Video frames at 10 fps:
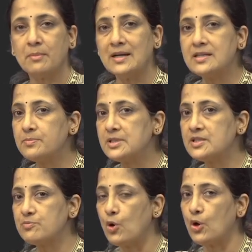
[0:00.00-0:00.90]
multiple
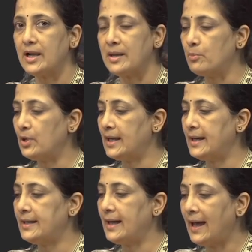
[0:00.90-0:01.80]
small
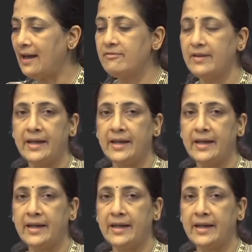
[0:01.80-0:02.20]
emboli have